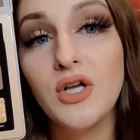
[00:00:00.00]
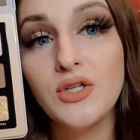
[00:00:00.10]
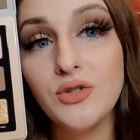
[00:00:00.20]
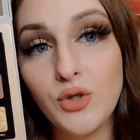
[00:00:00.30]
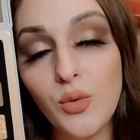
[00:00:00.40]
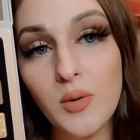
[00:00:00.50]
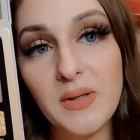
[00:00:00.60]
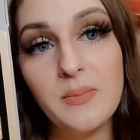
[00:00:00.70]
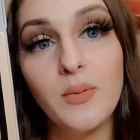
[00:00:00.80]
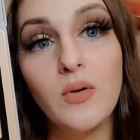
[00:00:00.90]
newer
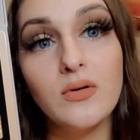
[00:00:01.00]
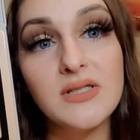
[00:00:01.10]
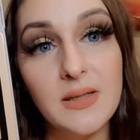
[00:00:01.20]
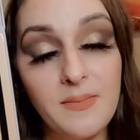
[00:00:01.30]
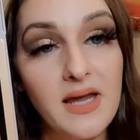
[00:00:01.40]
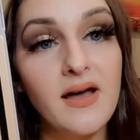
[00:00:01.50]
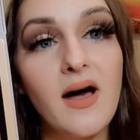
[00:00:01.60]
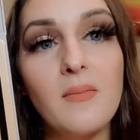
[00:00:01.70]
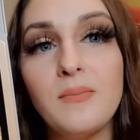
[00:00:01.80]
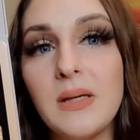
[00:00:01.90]
people to makeup,